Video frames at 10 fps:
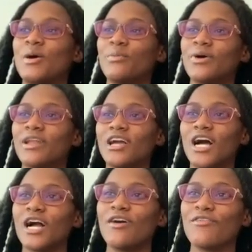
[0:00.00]
putting a
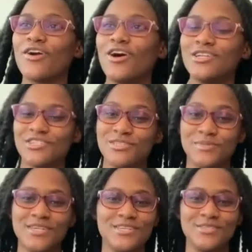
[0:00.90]
cover on just
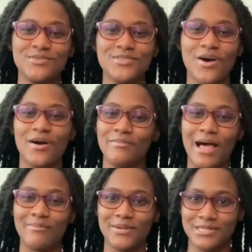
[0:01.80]
because you saw a
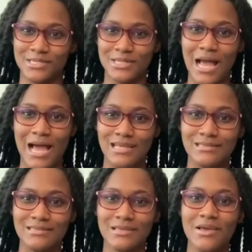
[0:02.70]
black person ask